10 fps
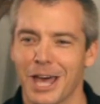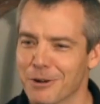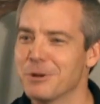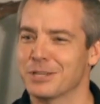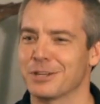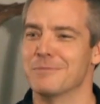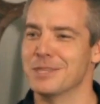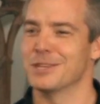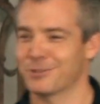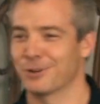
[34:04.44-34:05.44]
lot of wisdom
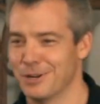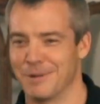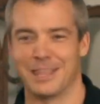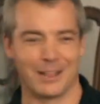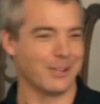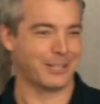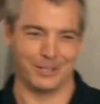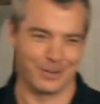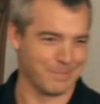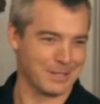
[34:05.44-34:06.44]
in this room when they
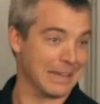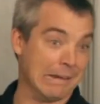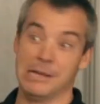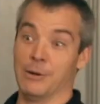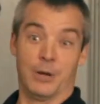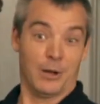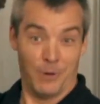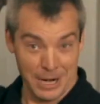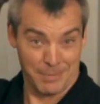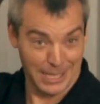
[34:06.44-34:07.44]
looked at Europe and said, we
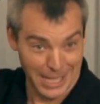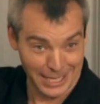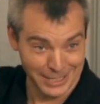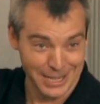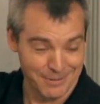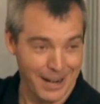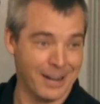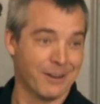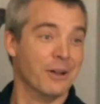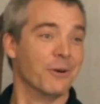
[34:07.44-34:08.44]
don't want to be like them,
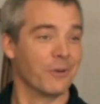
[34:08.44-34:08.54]
right?